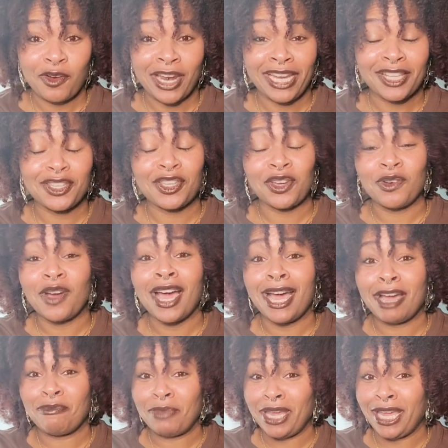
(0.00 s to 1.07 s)
So I
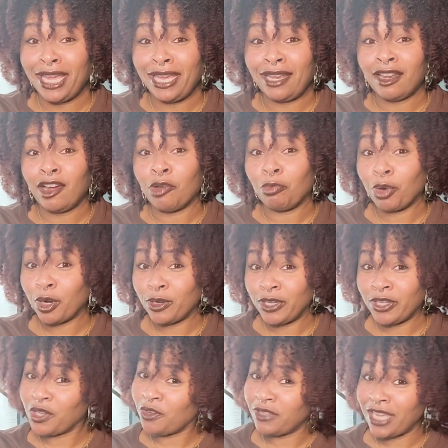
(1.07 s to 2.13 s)
made a purchase
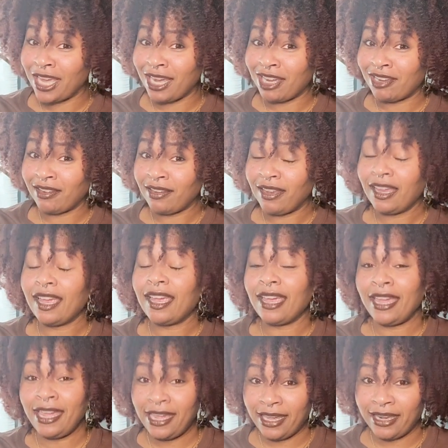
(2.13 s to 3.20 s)
online
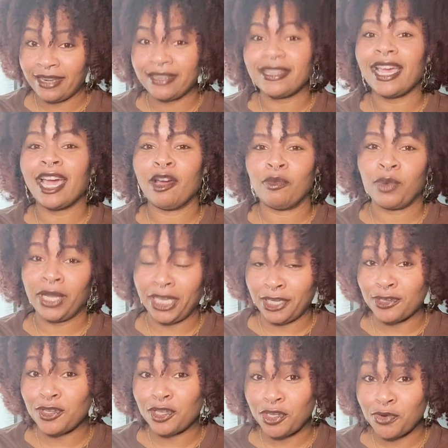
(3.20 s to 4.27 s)
and I went in
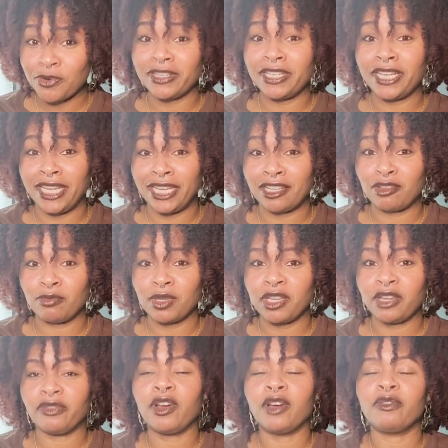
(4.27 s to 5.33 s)
store to get some stuff.
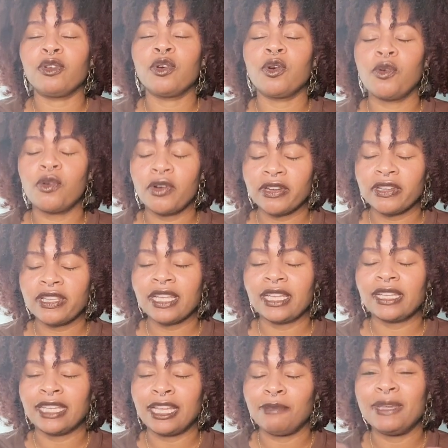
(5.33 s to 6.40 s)
Of course, let
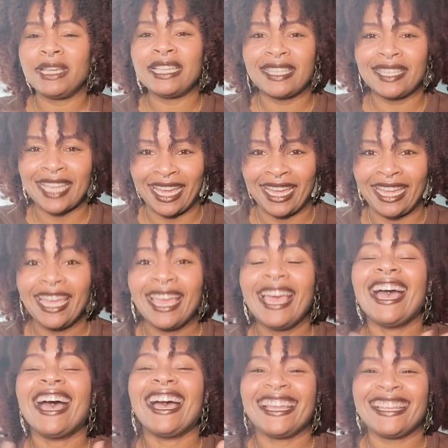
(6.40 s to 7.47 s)
me say, I
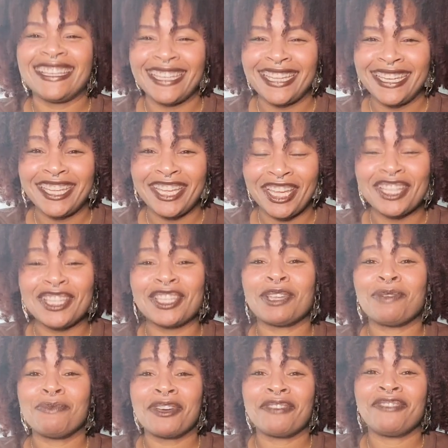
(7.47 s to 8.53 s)
did get some of that